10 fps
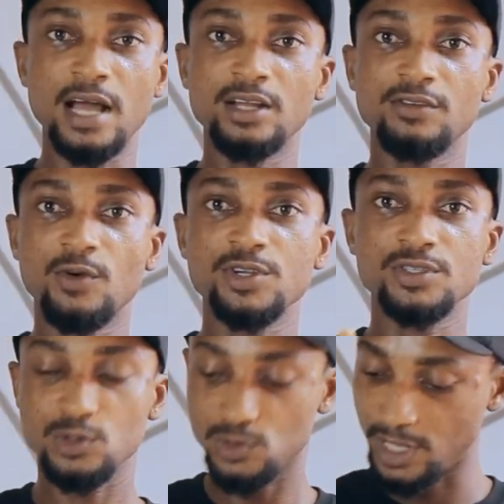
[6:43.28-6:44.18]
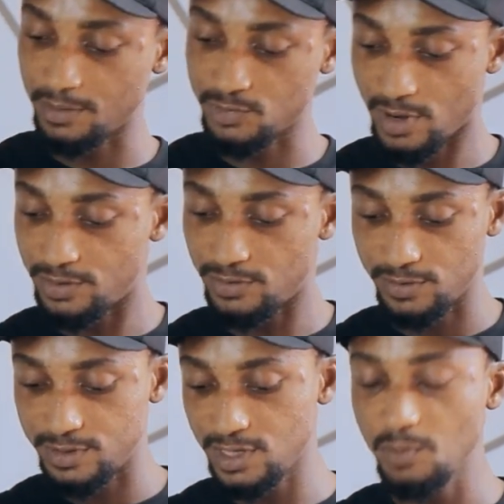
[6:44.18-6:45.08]
that kind of question also kept running to
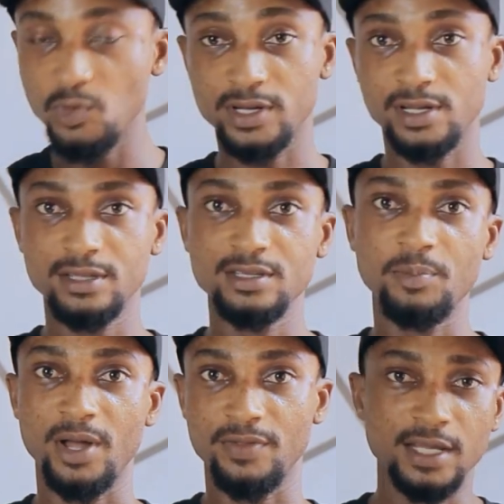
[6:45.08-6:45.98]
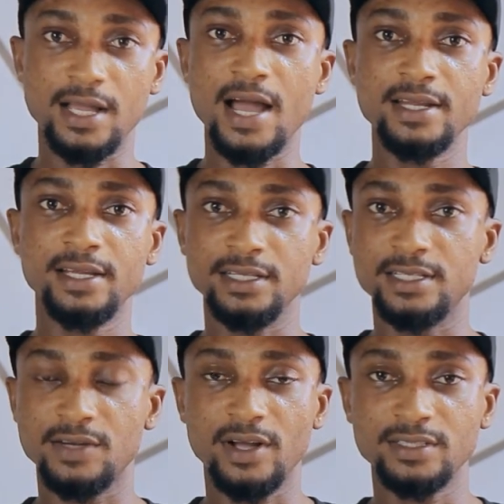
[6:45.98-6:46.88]
the same way. The latter part, the guy that he
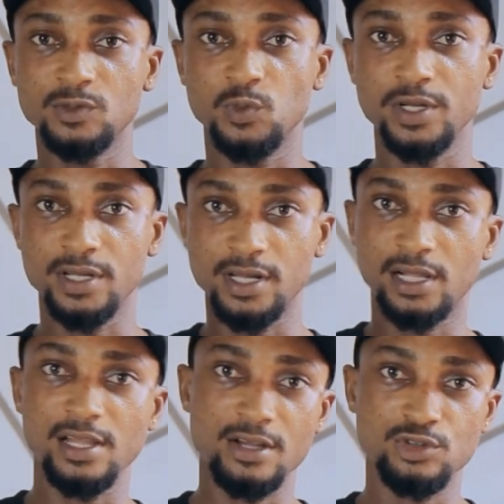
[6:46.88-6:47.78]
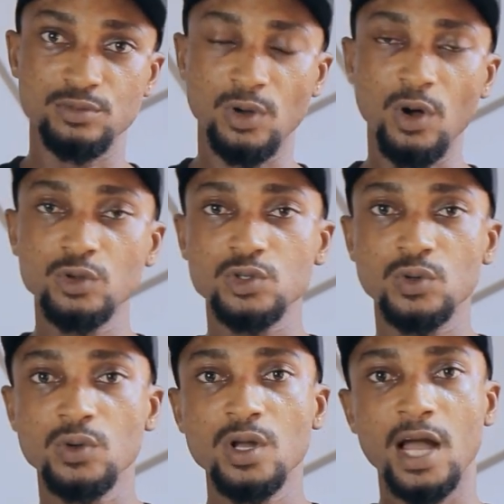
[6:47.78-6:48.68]
interacted with at the classroom
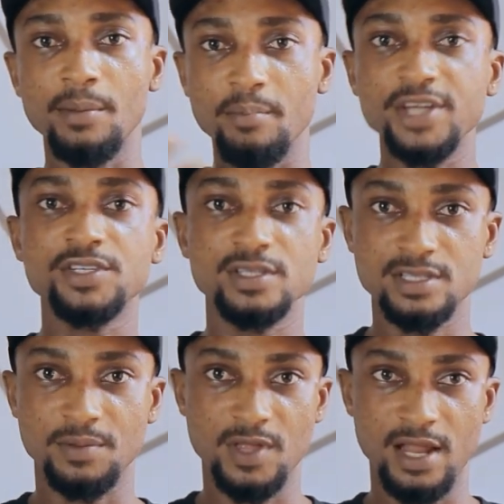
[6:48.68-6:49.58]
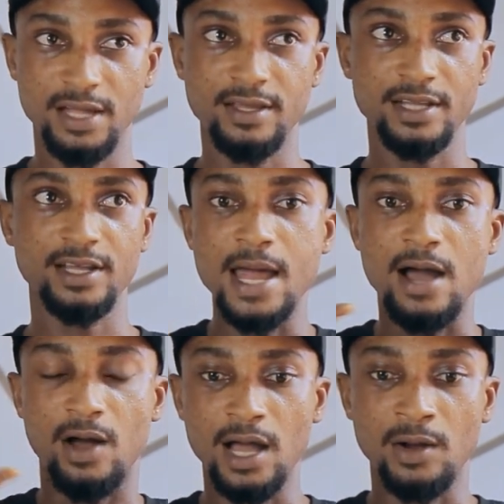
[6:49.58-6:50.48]
also uh, mentioned something like that.
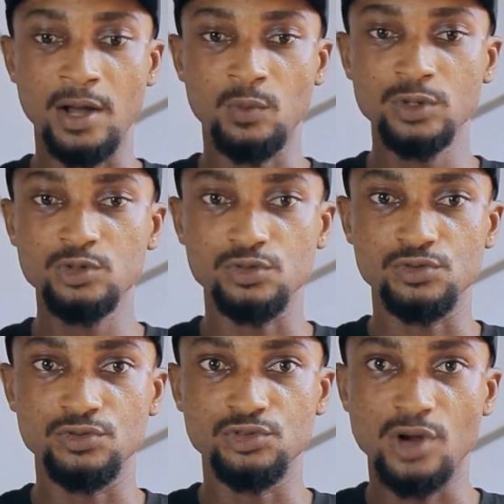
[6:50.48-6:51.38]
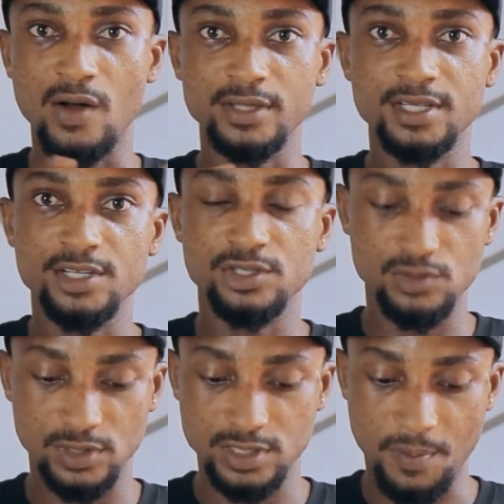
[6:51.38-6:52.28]
Now, I, I want to draw our attention
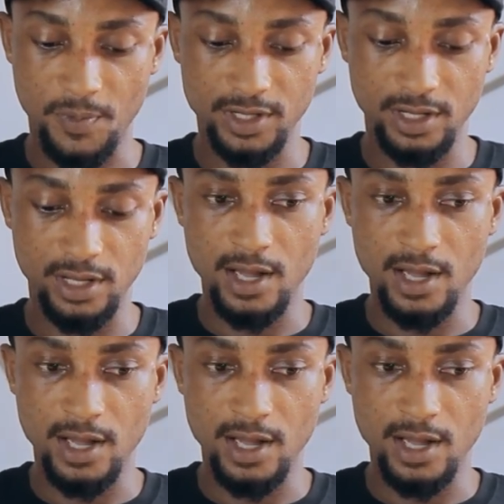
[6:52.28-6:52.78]
to something.